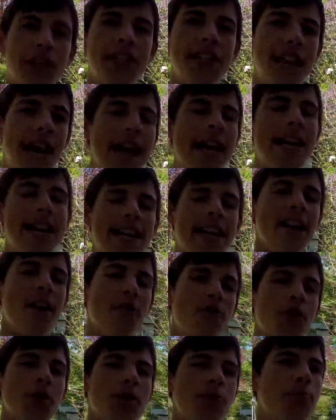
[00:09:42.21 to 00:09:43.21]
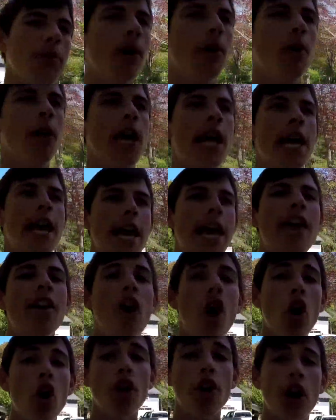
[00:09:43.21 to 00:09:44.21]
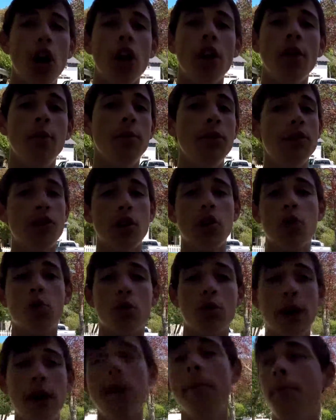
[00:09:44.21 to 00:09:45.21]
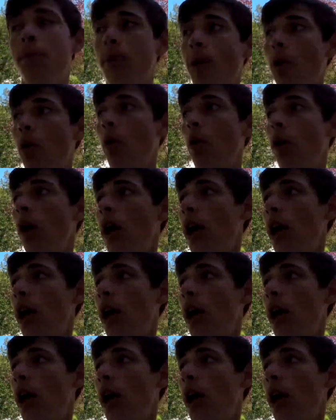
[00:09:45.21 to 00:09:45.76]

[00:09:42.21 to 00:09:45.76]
taking out this boat. And all in all, it was a great boat.